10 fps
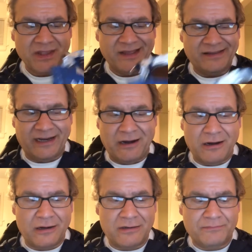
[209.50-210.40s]
They
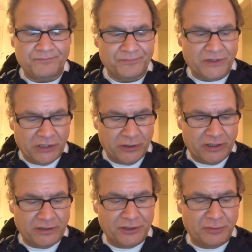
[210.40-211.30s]
are, you know,
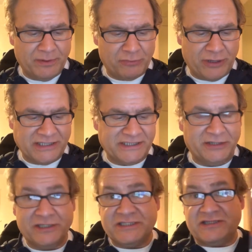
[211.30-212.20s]
a little bit
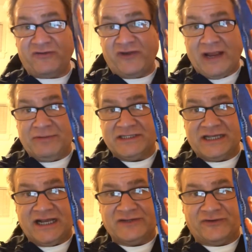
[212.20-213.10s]
pricier. This is the family
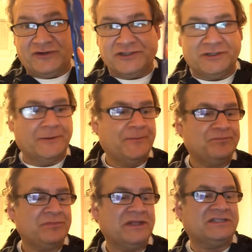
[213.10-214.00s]
size version.
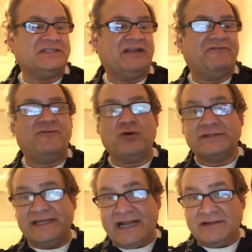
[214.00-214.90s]
This is a
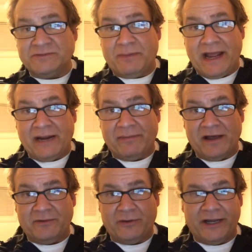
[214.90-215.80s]
14-ounce bag,
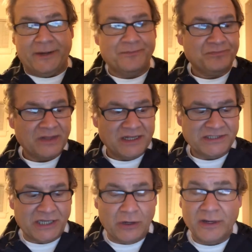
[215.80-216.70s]
by the way.
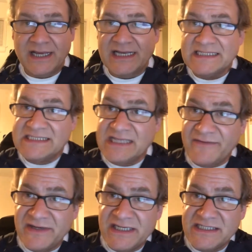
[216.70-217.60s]
So
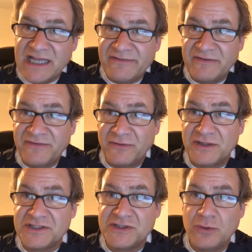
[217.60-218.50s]
77 for
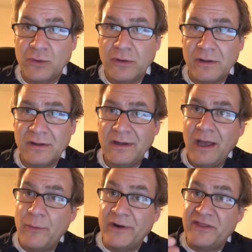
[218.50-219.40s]
a score.
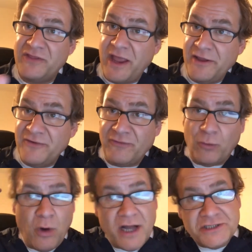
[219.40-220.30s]
I want to thank you for
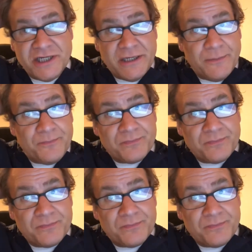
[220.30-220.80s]
watching.